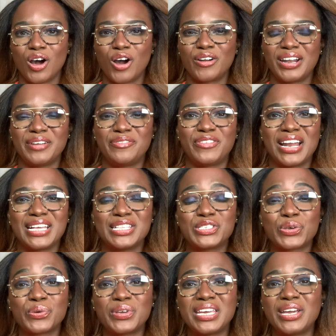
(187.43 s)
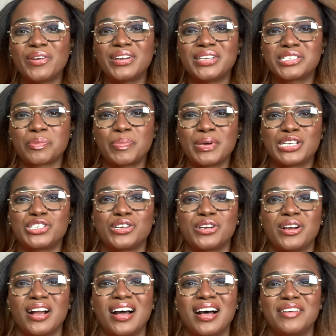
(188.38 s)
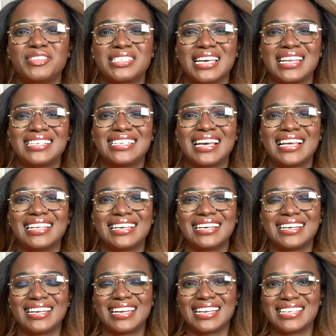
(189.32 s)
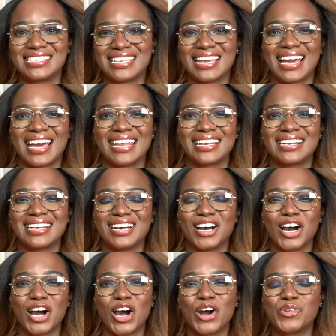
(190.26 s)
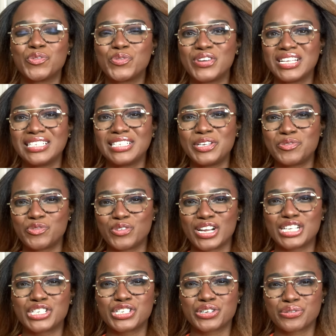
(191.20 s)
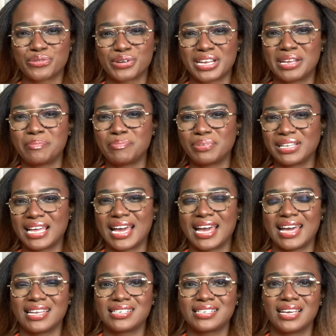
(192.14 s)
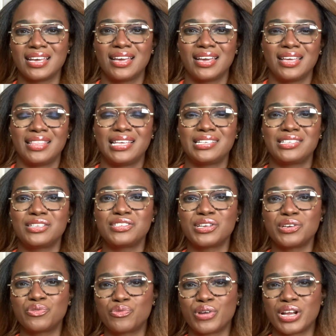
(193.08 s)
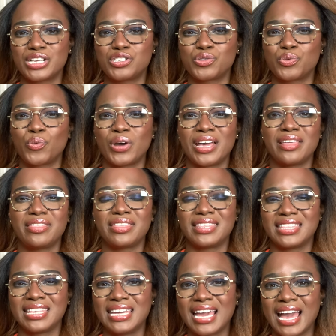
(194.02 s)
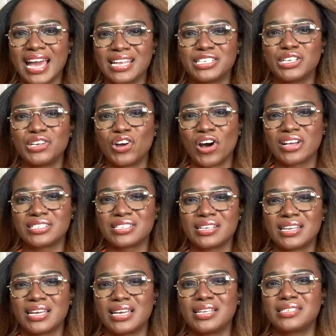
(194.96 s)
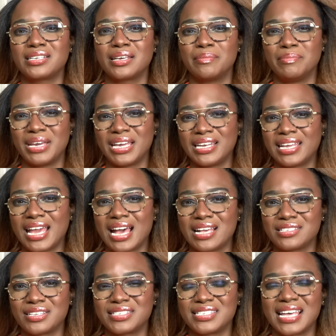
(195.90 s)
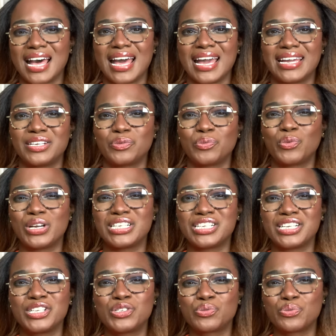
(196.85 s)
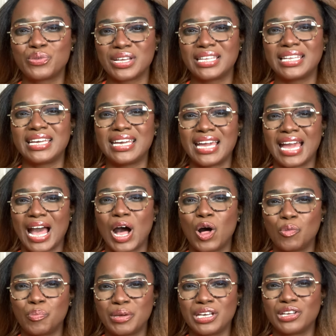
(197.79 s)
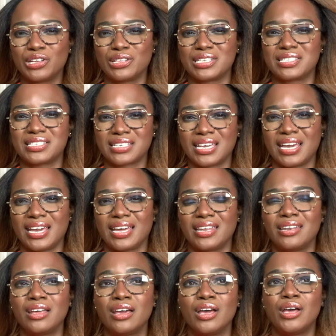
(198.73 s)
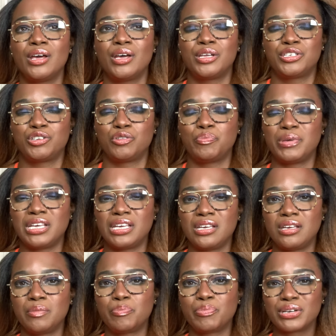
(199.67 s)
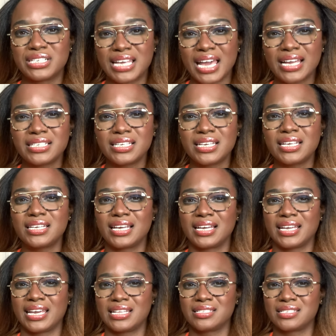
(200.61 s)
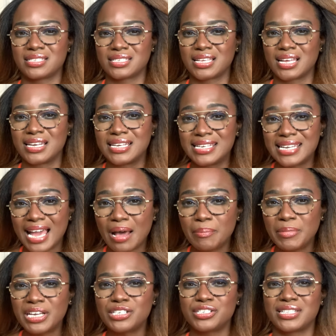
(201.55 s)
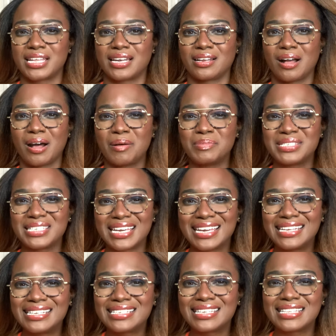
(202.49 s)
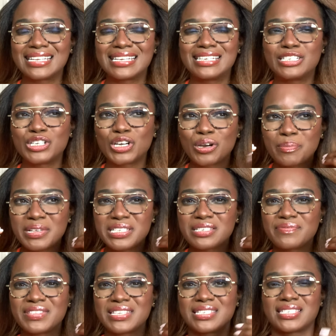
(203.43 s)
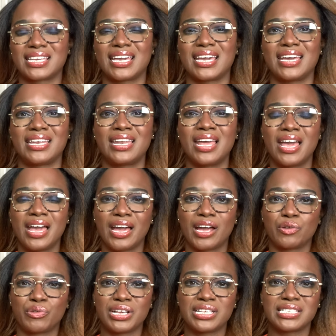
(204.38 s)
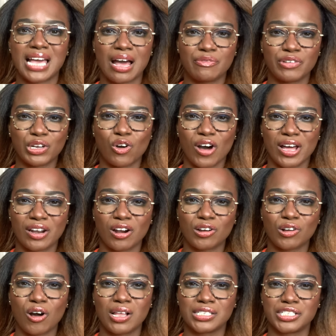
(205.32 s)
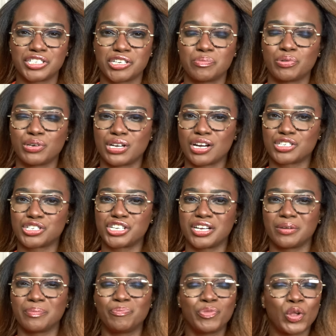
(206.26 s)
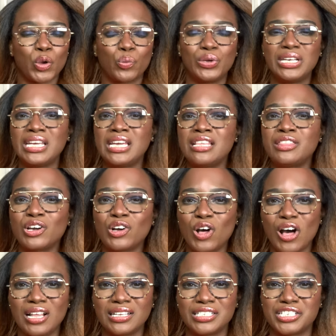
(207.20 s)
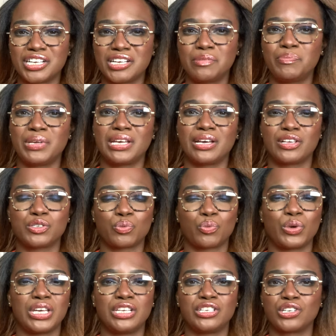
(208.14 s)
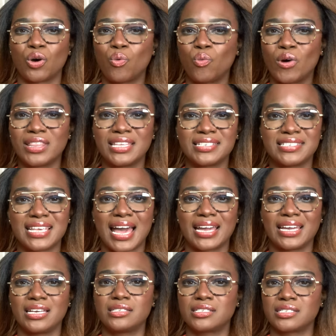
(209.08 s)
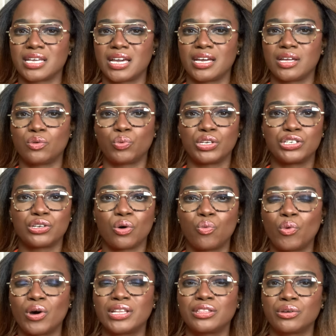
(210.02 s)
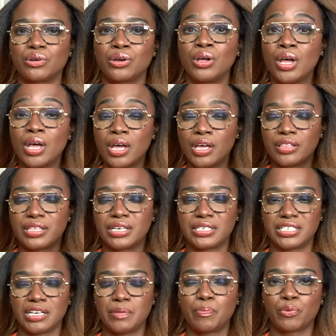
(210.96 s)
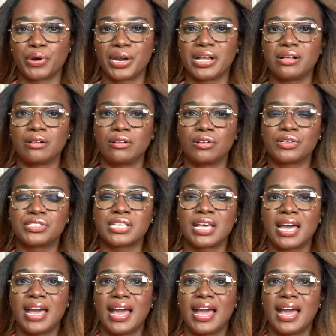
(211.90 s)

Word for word: All right, friends, so here is a picture of Centella Asiatica, a really rich green plant. This is enriched with the antioxidant madecassoside, which is really helping the skin to be protected against sun damage that comes into the dermis of the skin and wreaks havoc on our collagen production. We need the collagen because we don't want the sagging skin, we don't want the, the deep wrinkles.